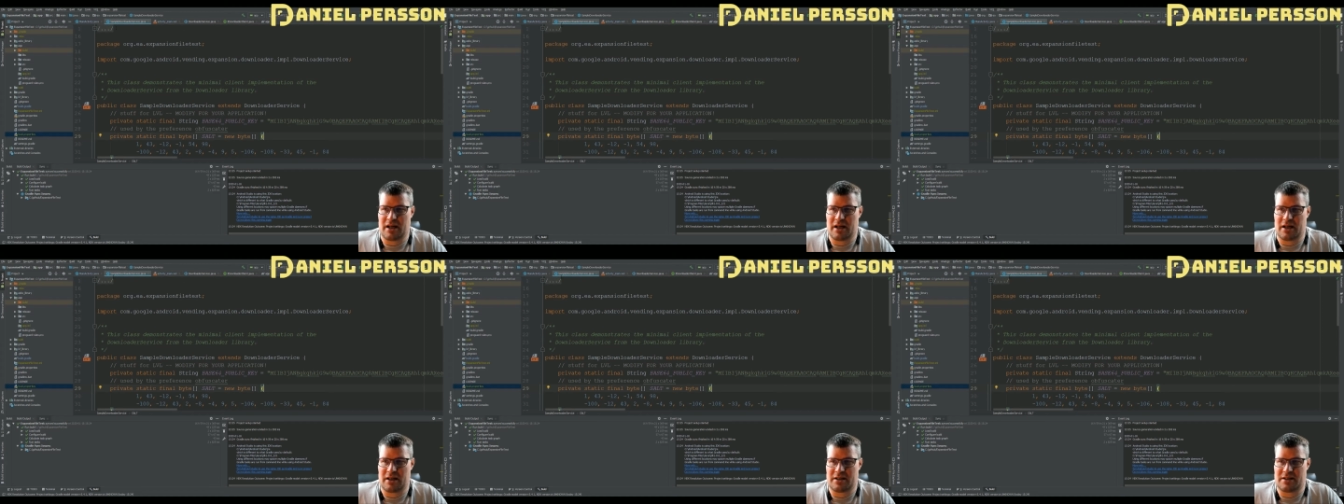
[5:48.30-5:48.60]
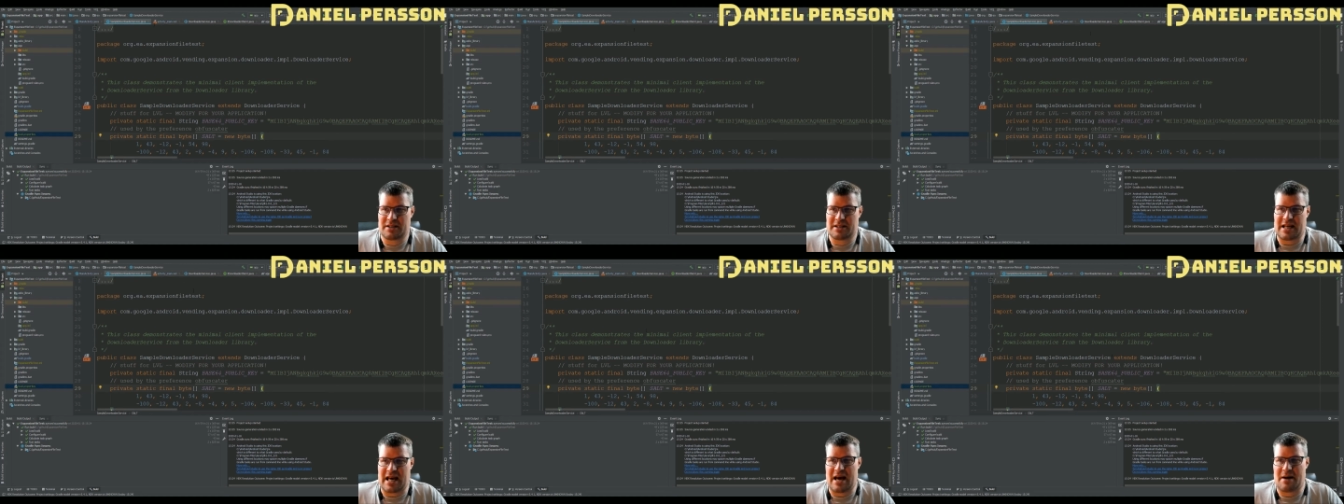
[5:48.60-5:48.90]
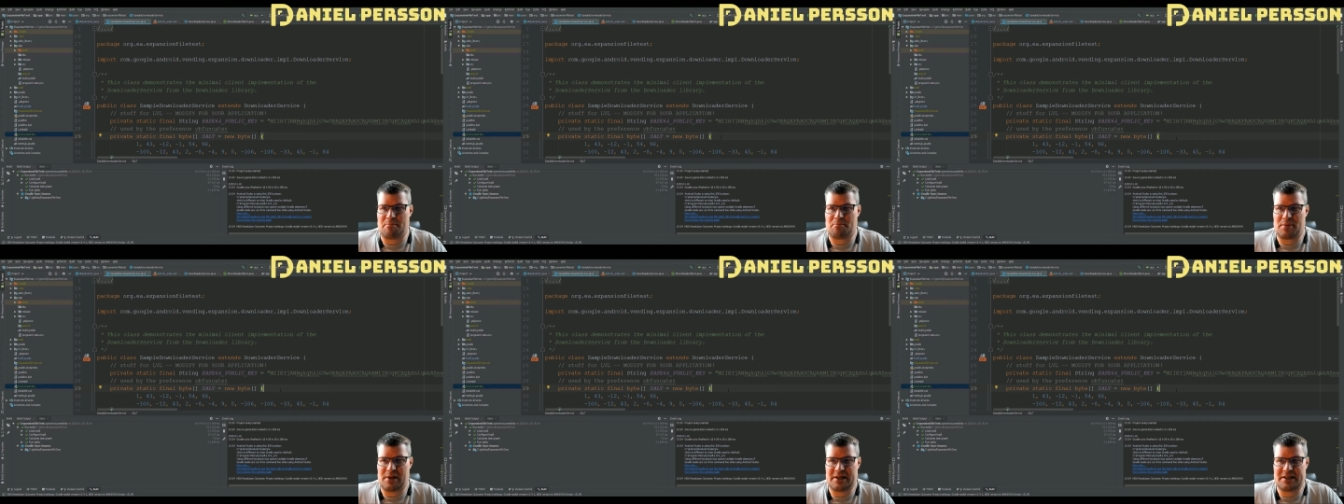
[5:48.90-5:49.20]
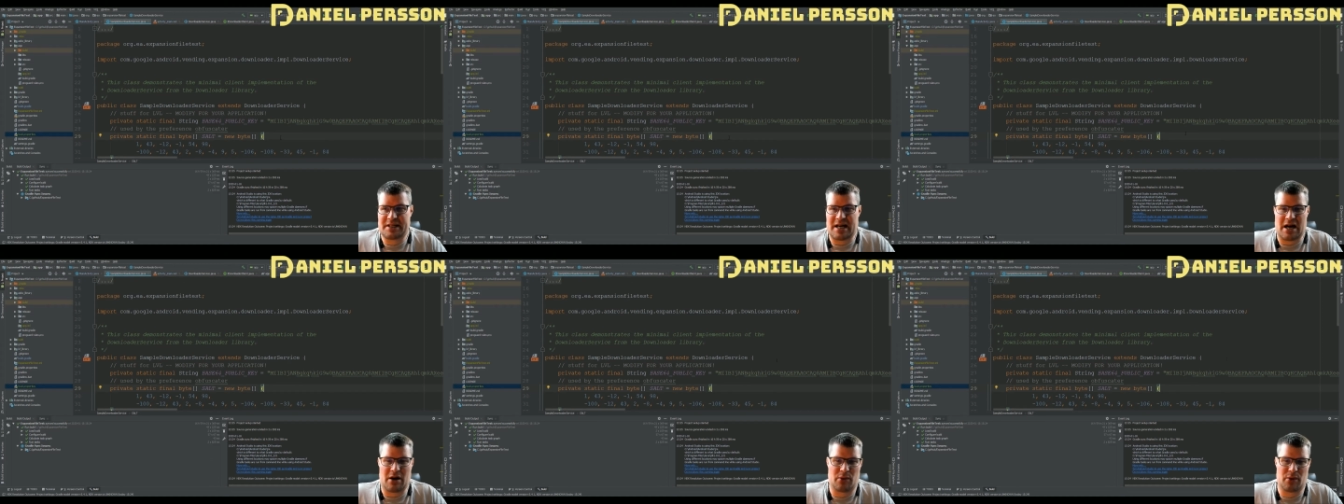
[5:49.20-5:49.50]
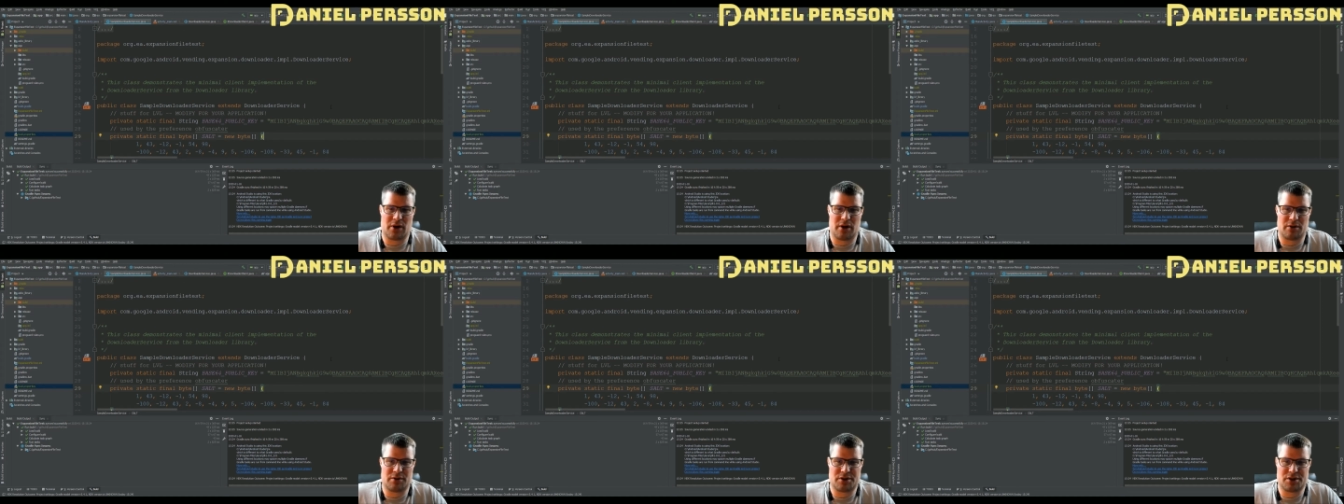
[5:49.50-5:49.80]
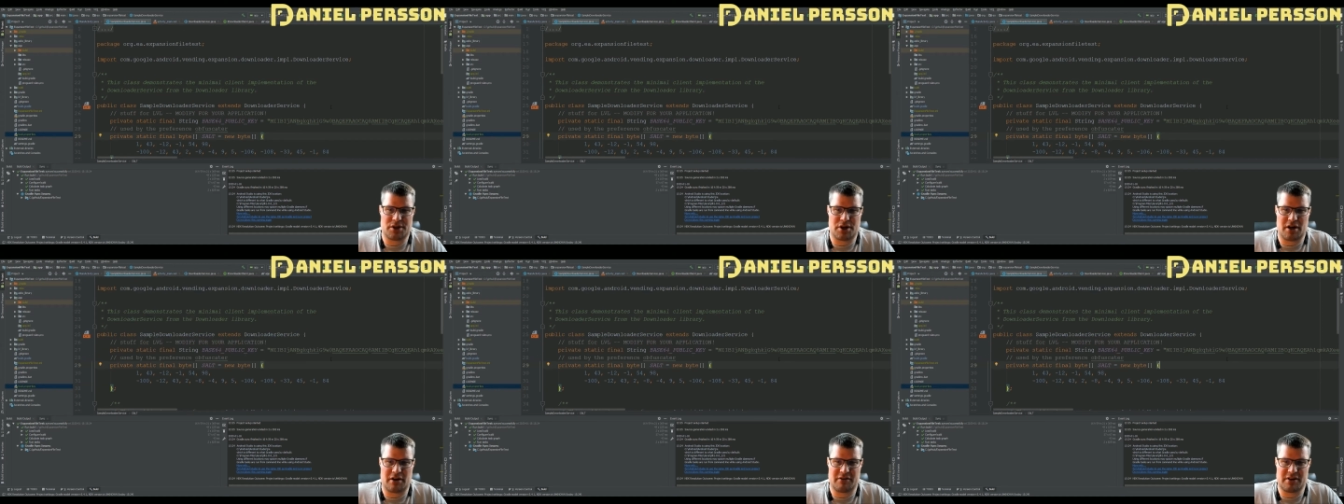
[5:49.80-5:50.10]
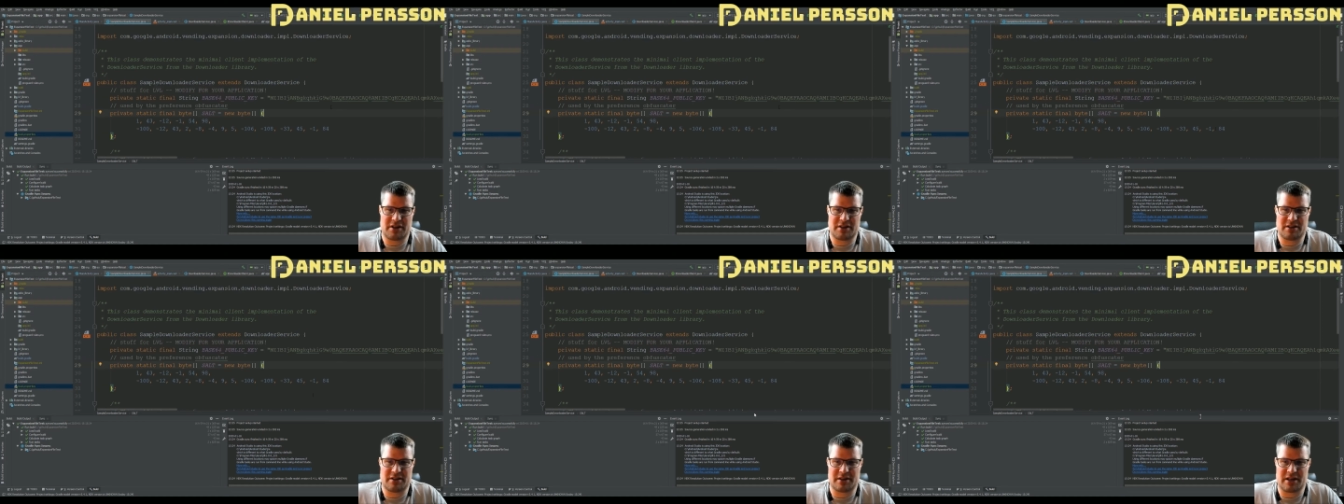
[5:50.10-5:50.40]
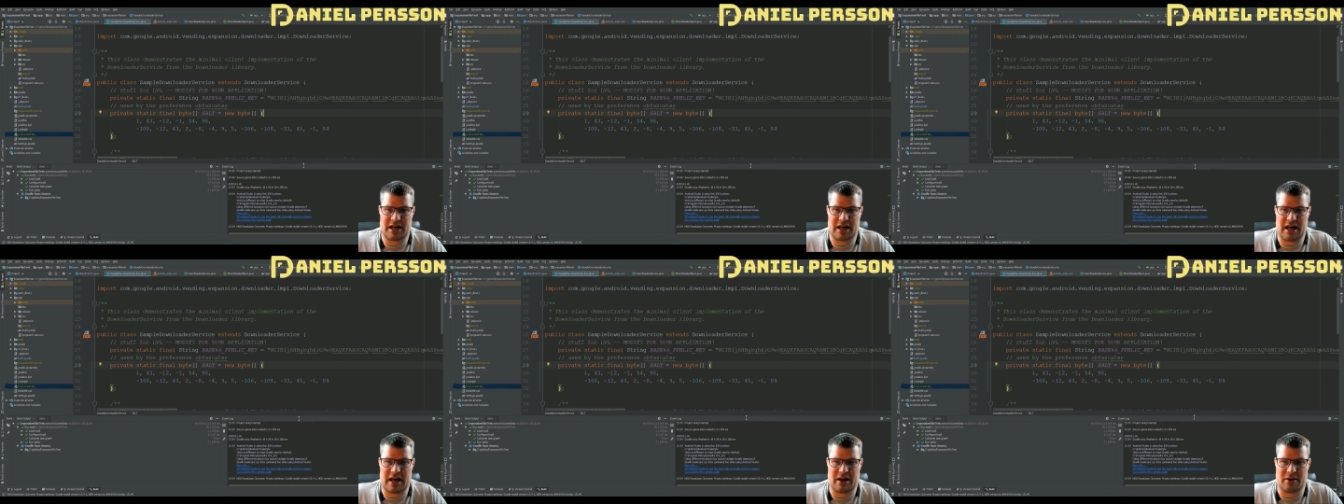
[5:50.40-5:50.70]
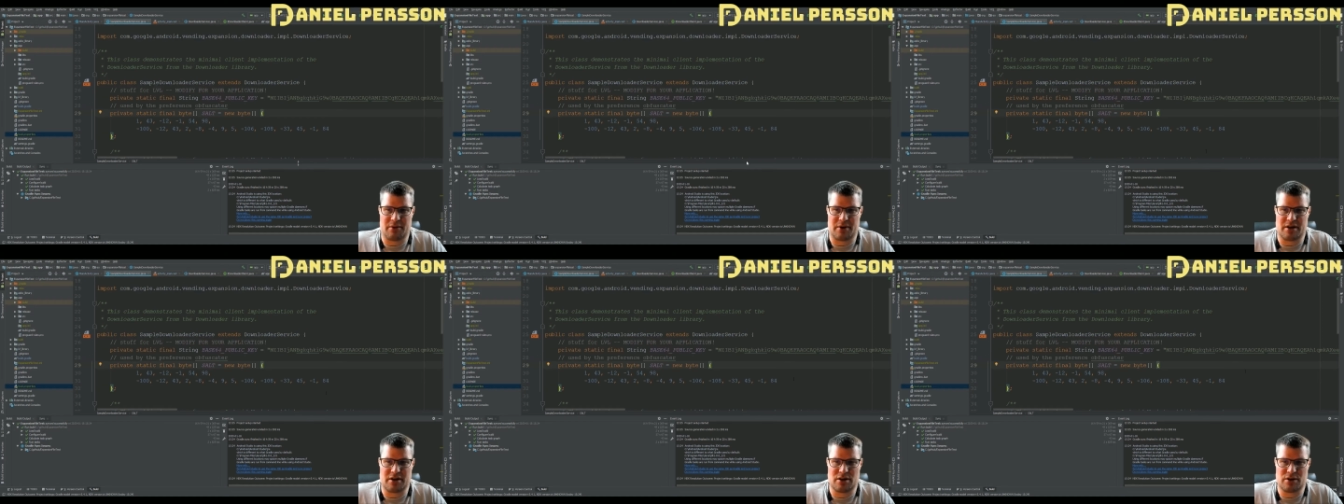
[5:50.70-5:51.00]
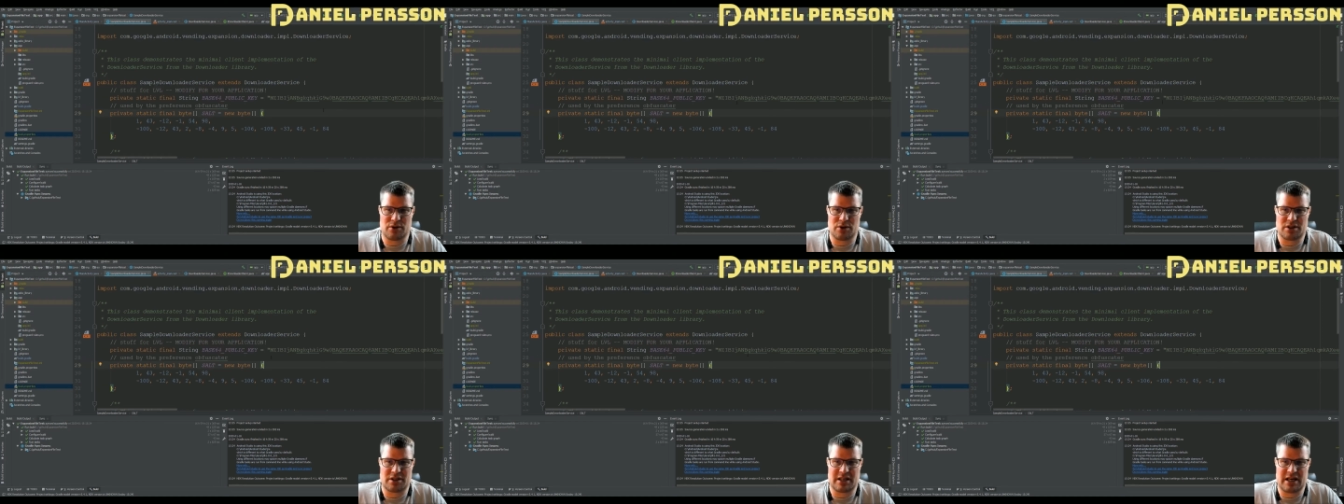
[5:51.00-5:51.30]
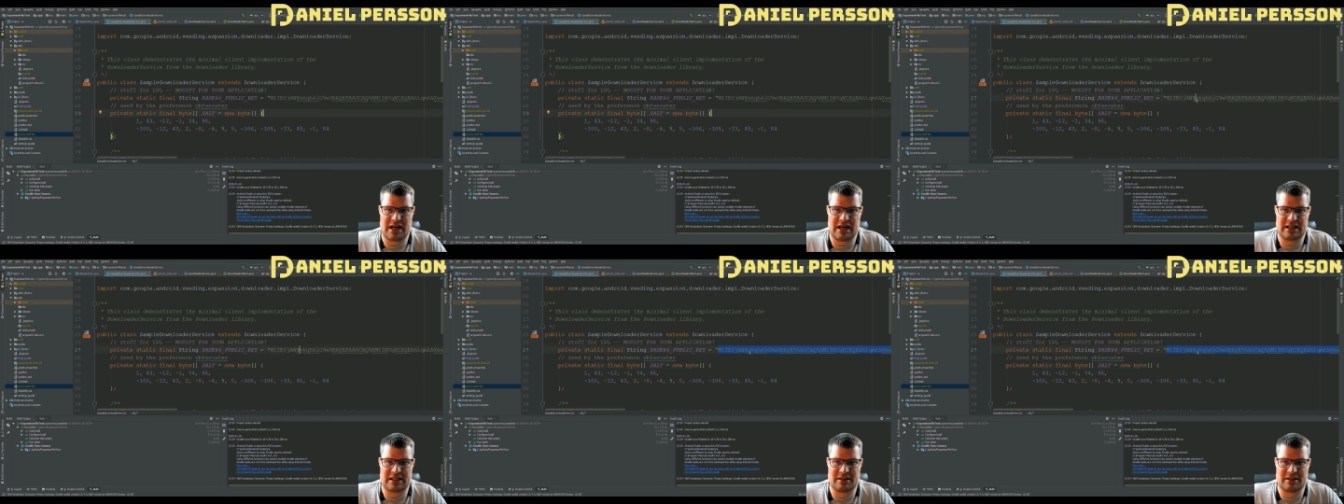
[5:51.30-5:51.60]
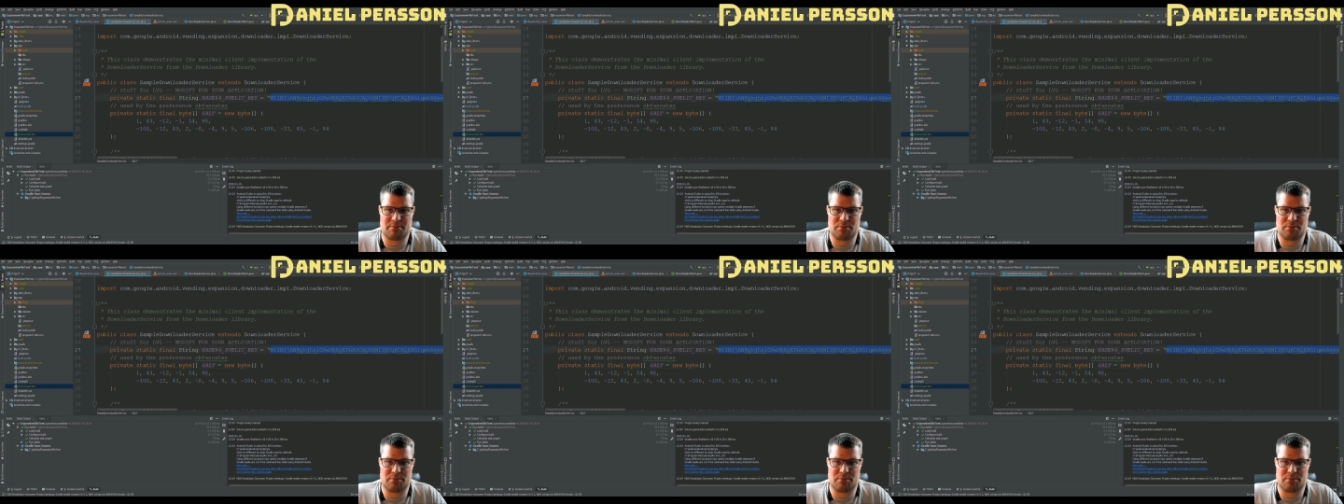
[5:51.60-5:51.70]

sample download service and I reused that,